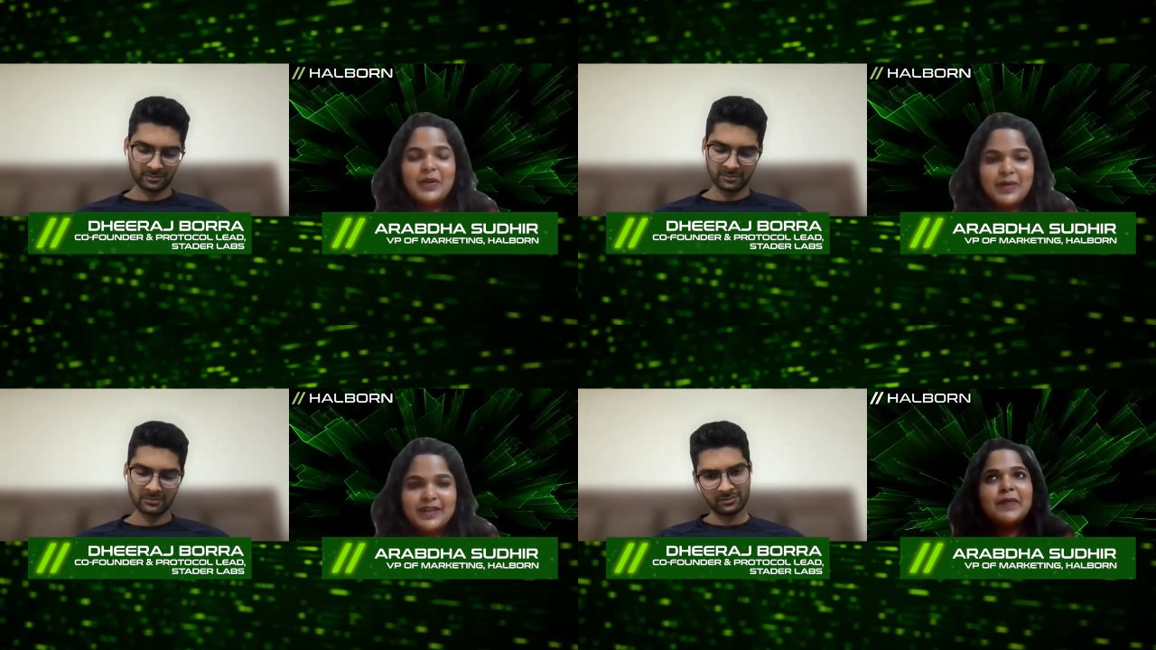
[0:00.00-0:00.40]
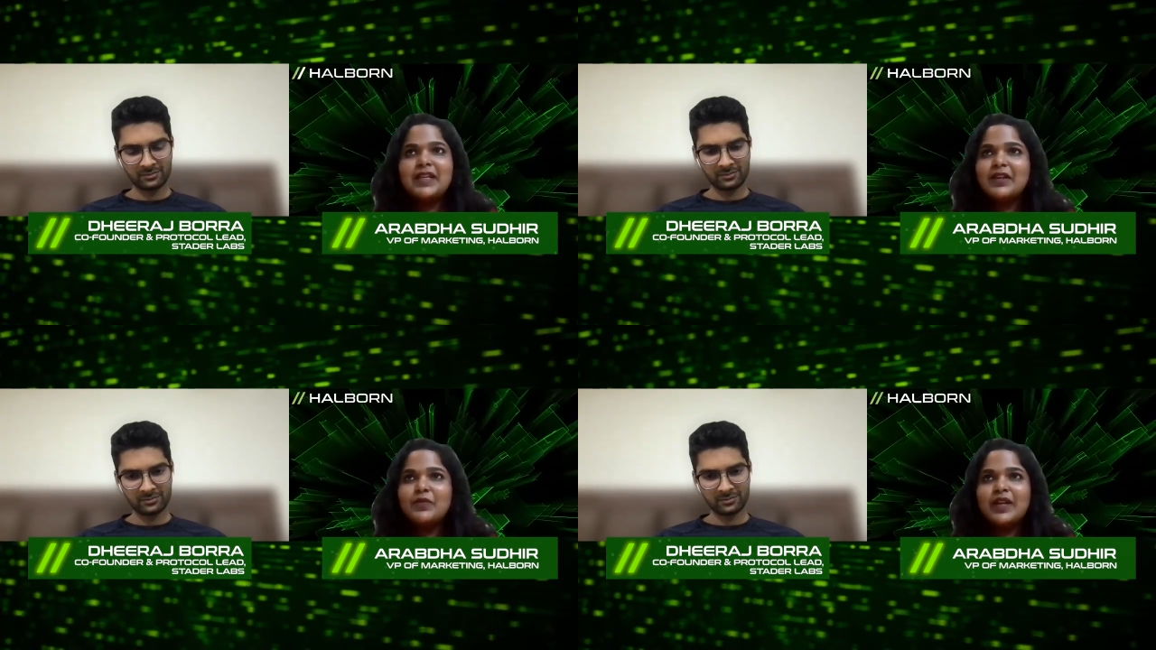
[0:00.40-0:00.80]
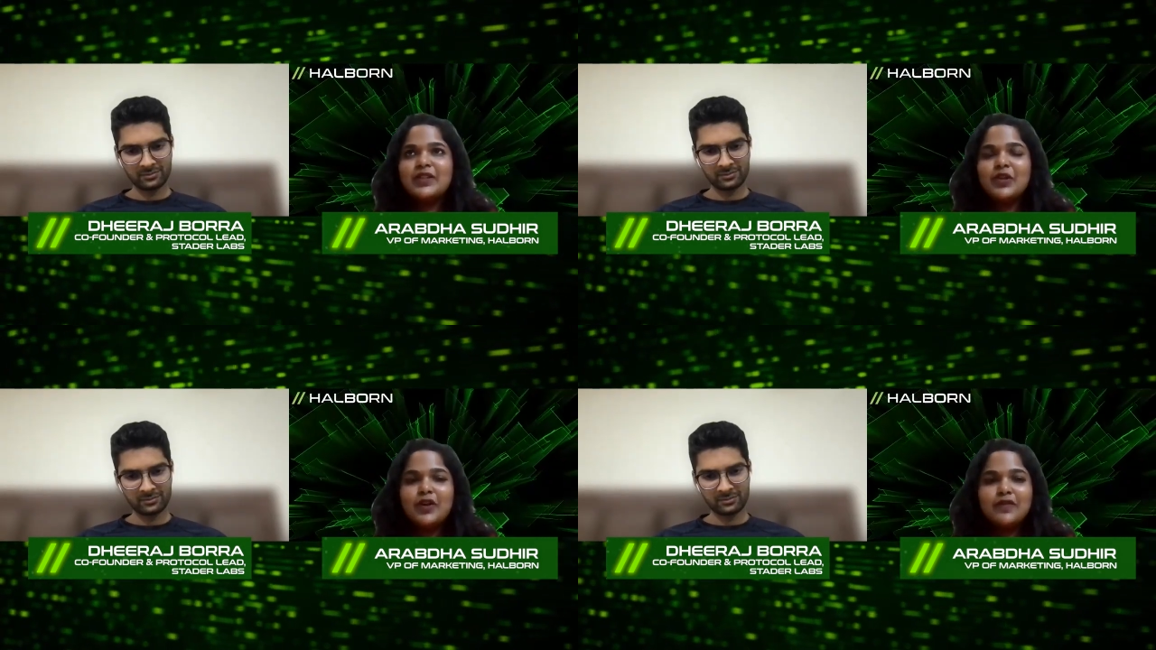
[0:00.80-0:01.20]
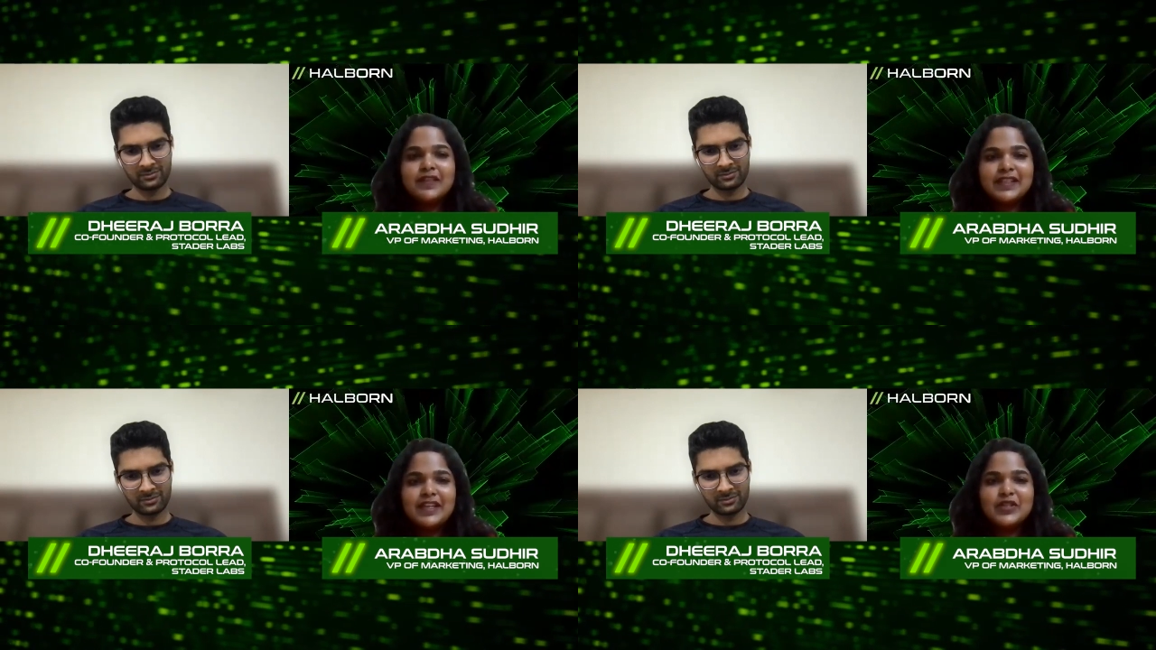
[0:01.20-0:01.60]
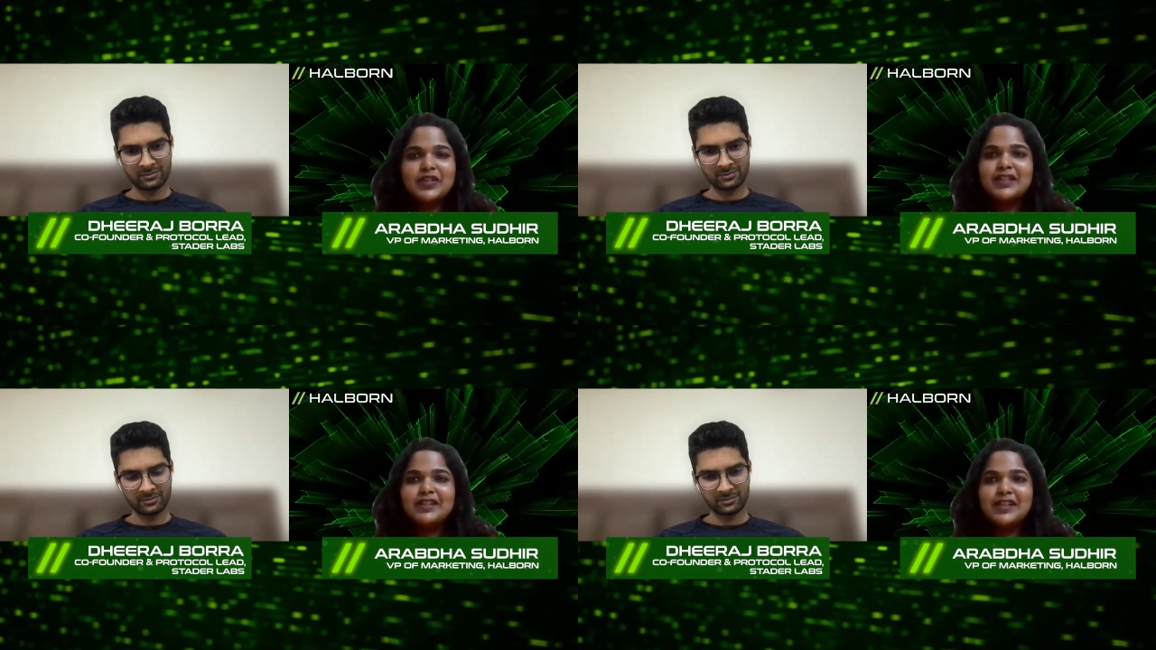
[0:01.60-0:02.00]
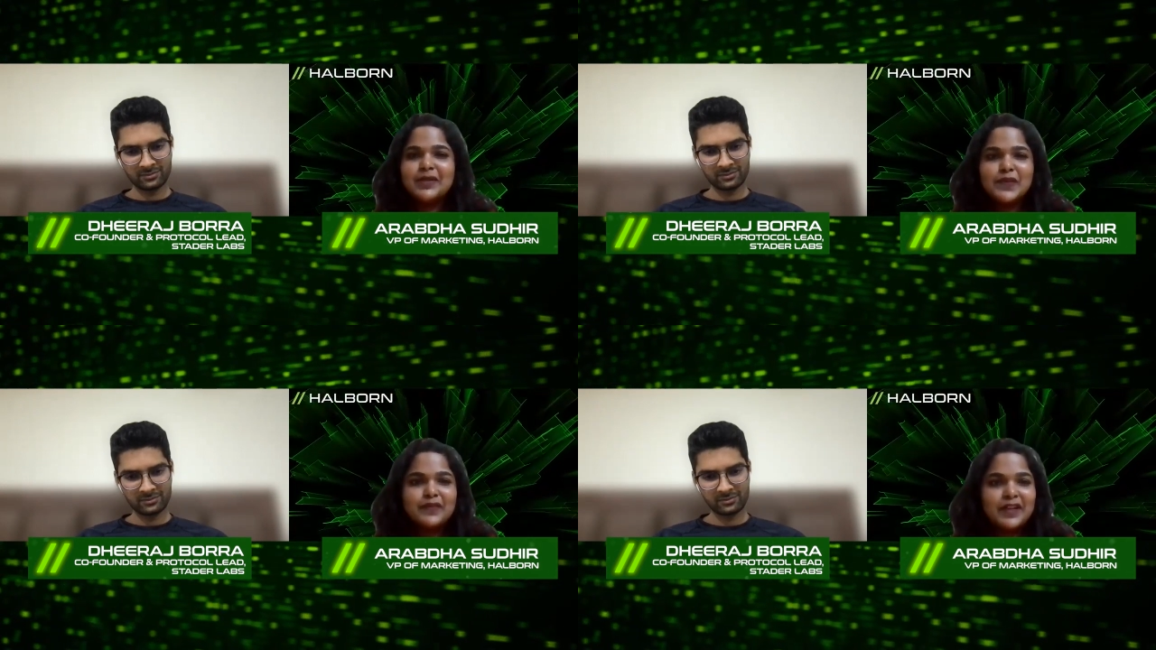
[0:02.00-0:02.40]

Speaker 1: This has been a great conversation in terms